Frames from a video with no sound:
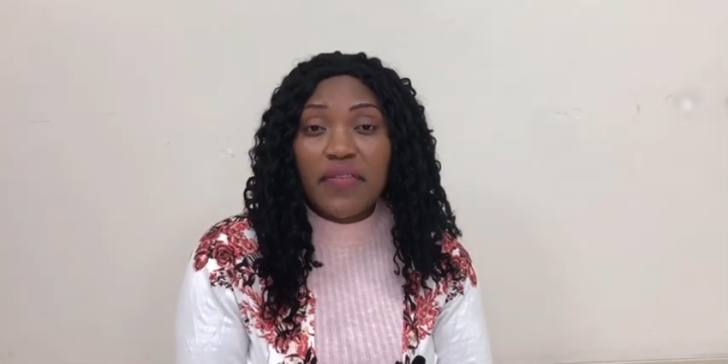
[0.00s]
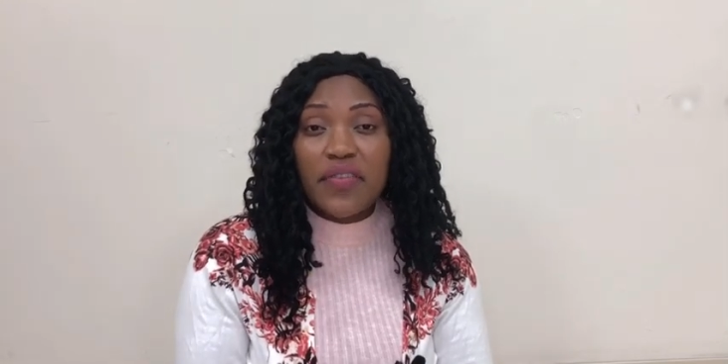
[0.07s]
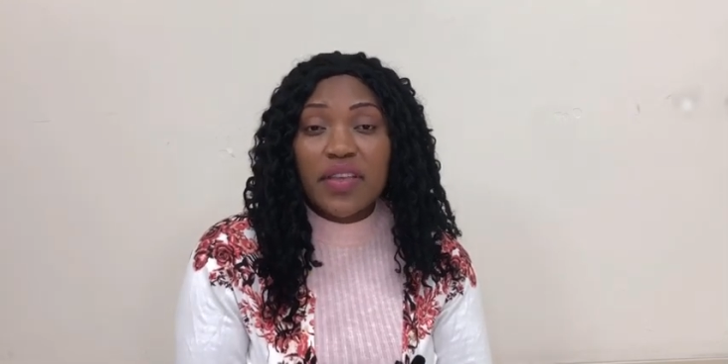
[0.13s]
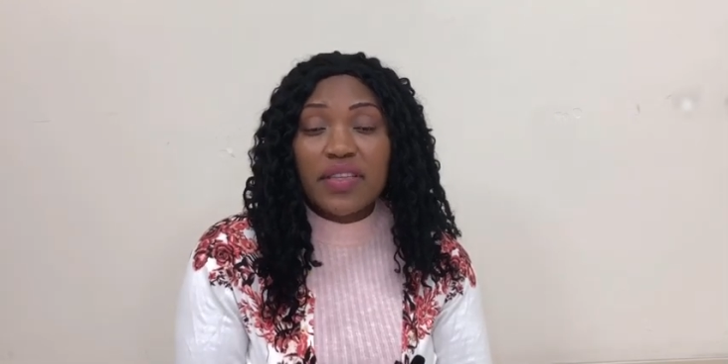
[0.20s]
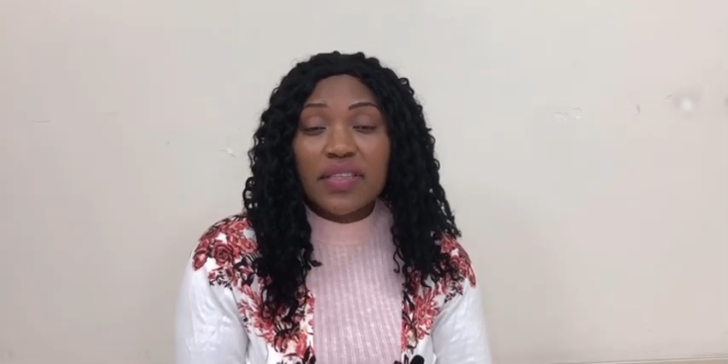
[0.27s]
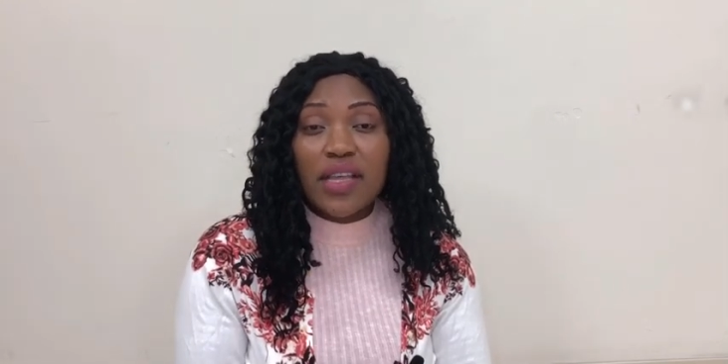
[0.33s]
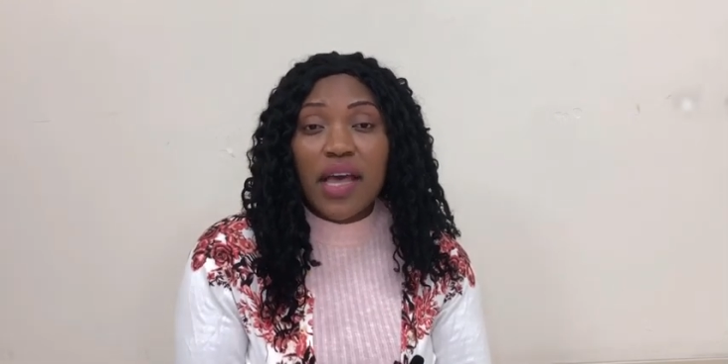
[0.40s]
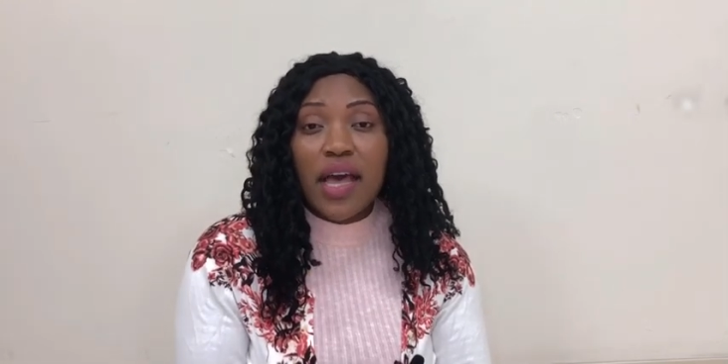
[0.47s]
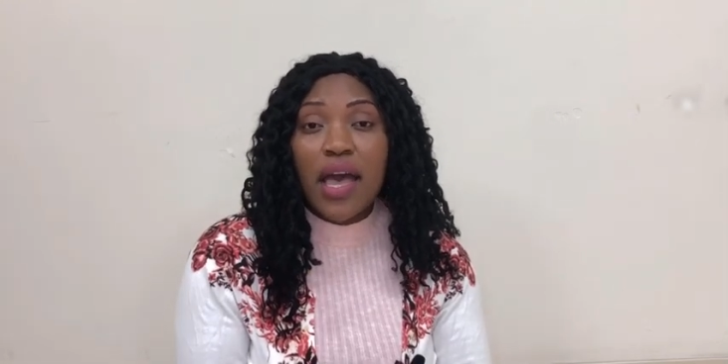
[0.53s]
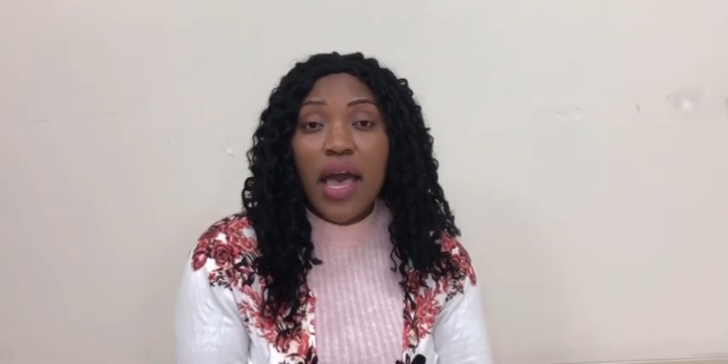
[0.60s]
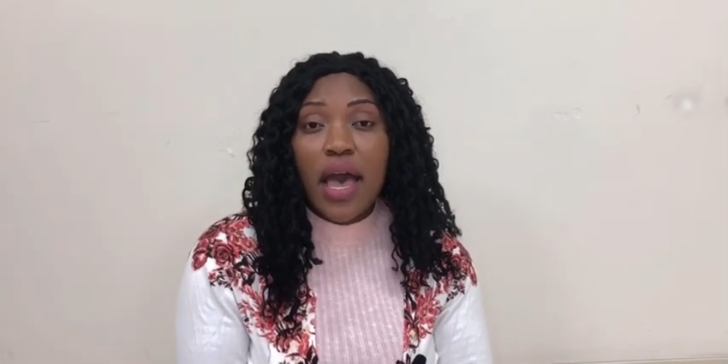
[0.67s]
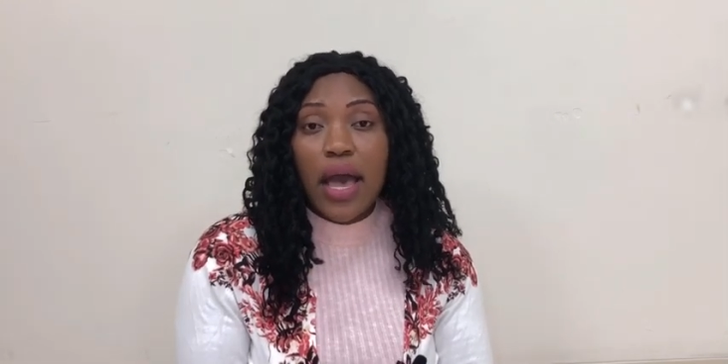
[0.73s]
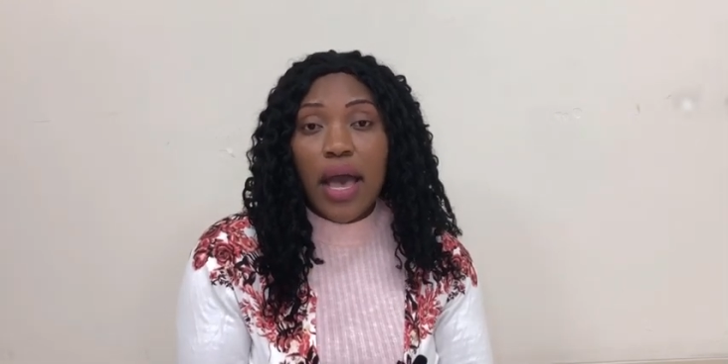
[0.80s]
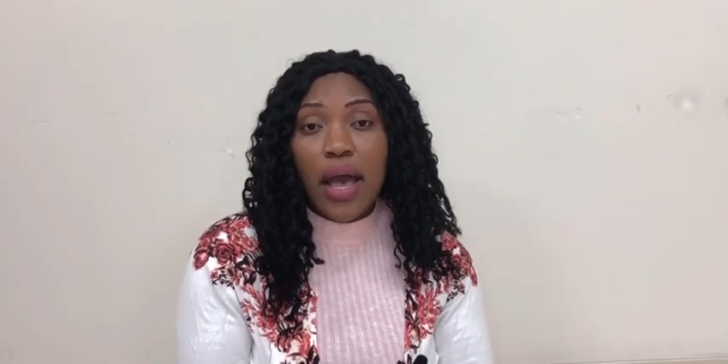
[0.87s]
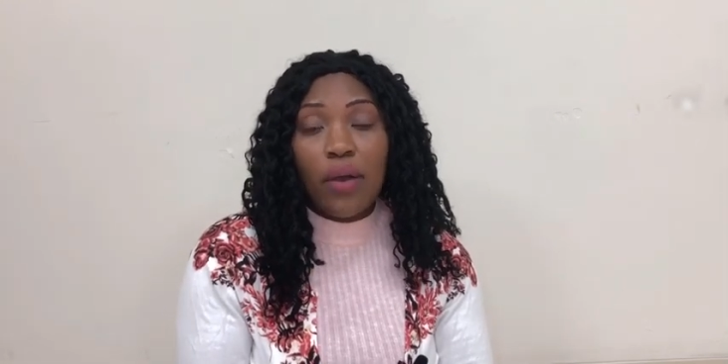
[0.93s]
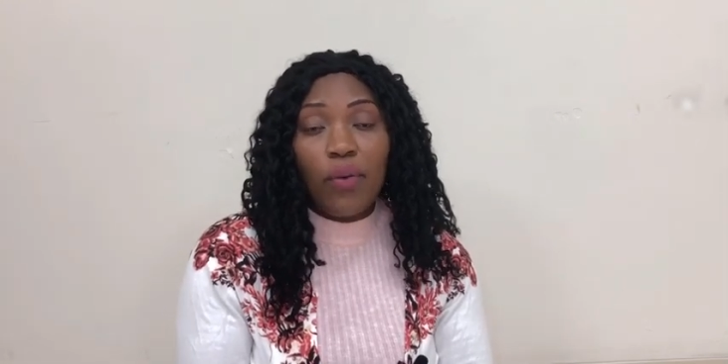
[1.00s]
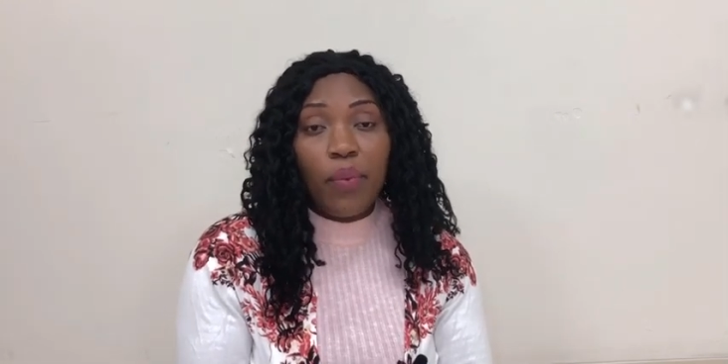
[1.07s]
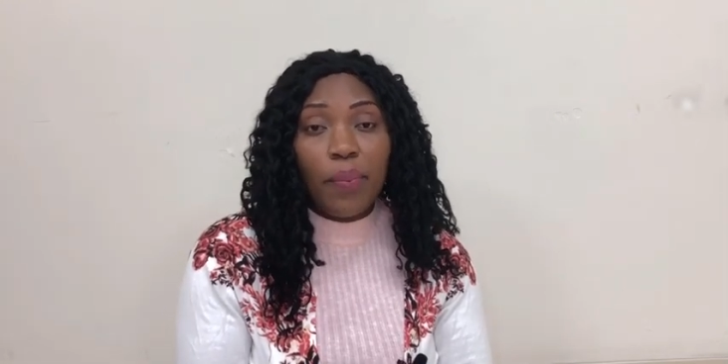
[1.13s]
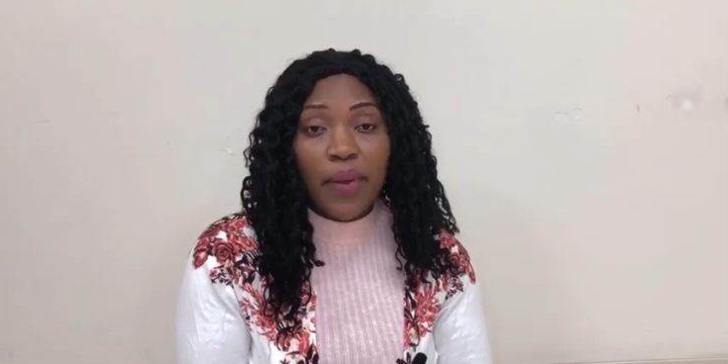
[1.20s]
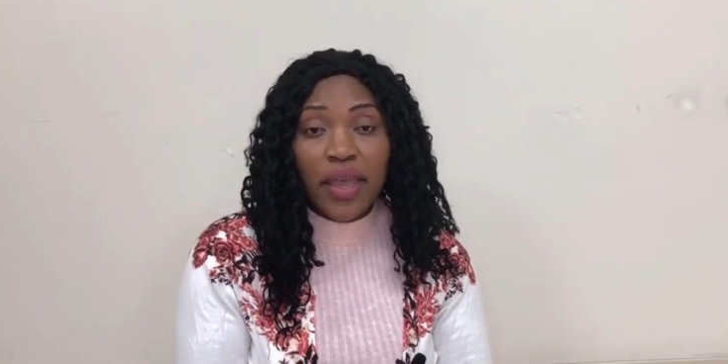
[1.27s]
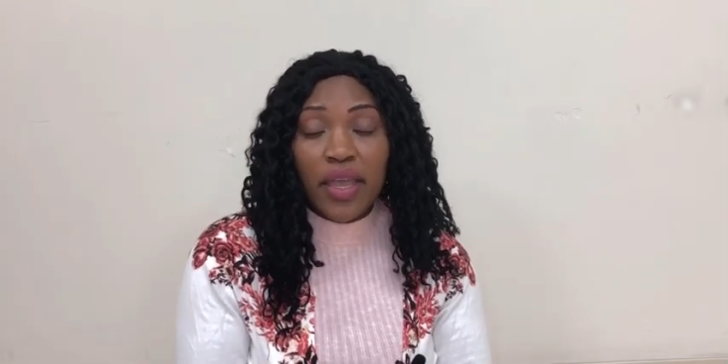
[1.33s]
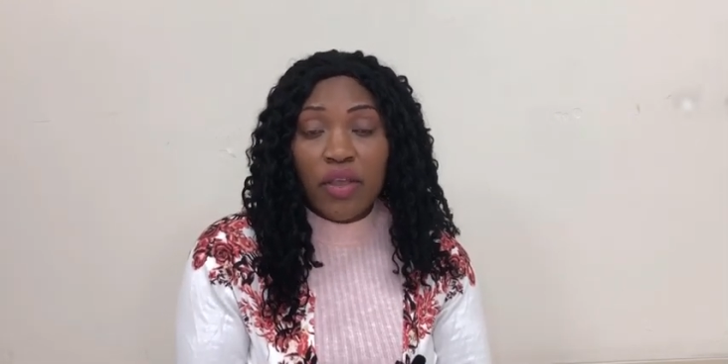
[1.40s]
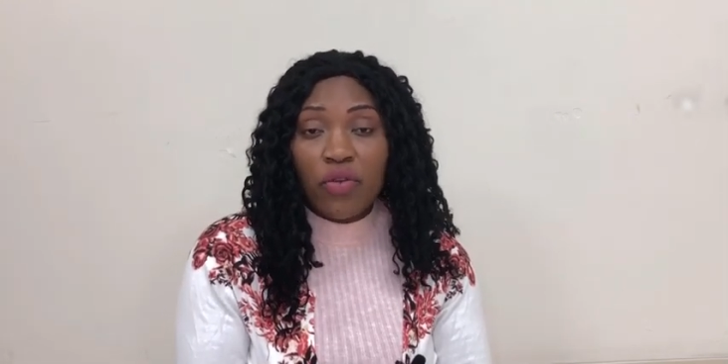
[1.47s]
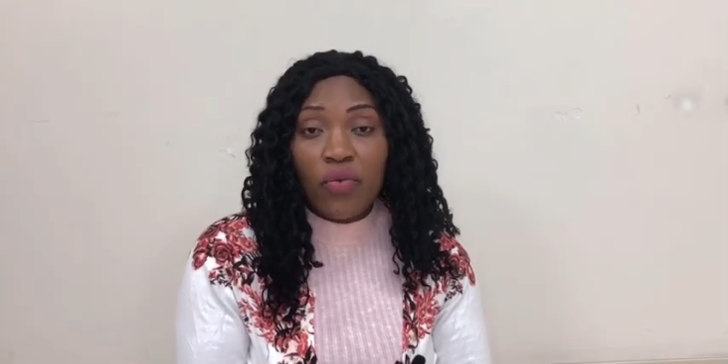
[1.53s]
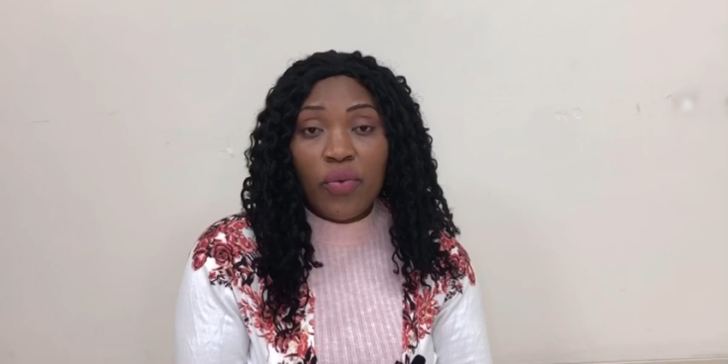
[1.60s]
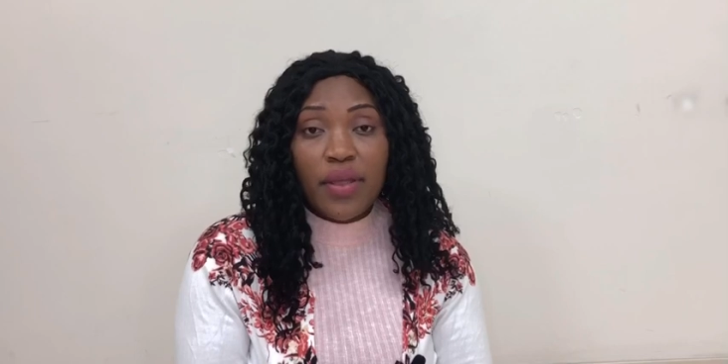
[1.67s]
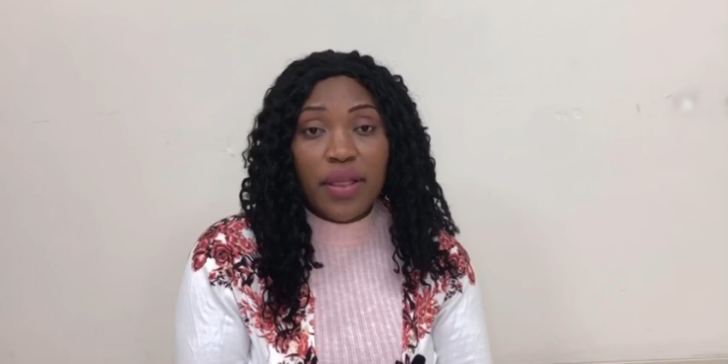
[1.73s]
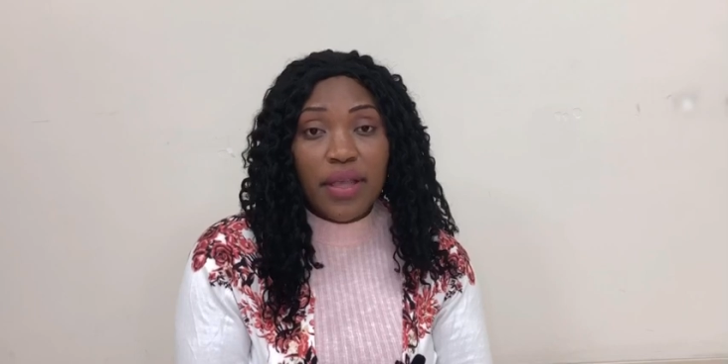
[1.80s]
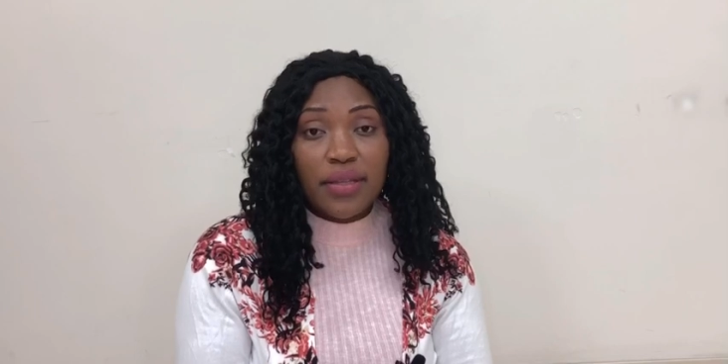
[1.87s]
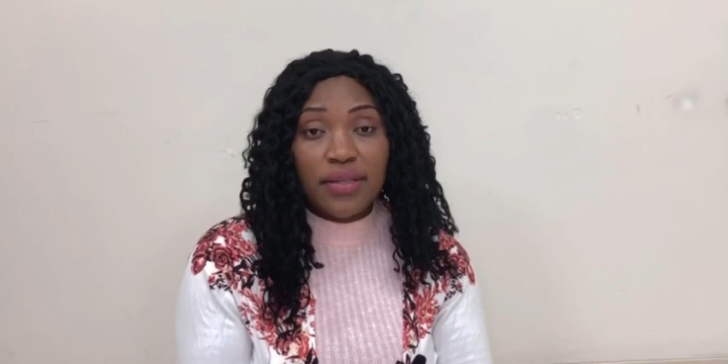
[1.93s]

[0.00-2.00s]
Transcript: visa. I will pay you when I